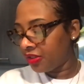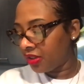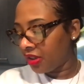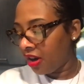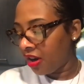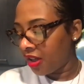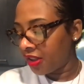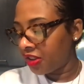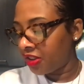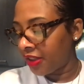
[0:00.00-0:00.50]

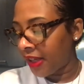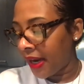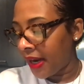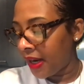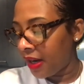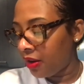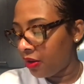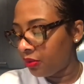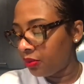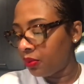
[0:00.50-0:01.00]
Star
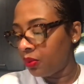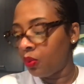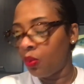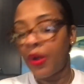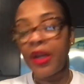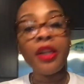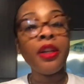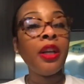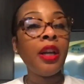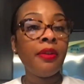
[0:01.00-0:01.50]
Child
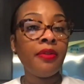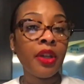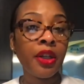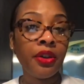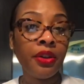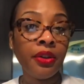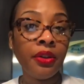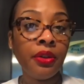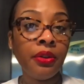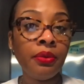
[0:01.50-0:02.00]
with Lover
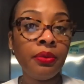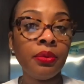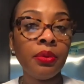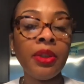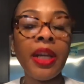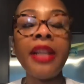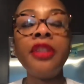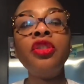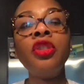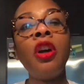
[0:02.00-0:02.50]
Girl.
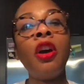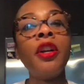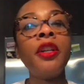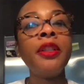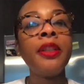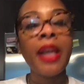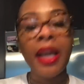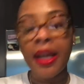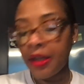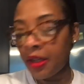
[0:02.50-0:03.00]
That
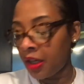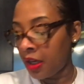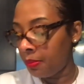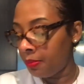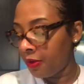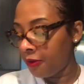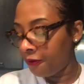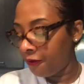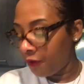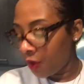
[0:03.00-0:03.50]
charted at
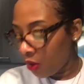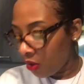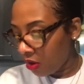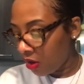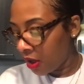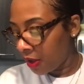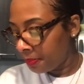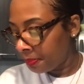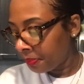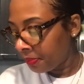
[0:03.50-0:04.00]
number
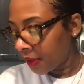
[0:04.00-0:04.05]
4.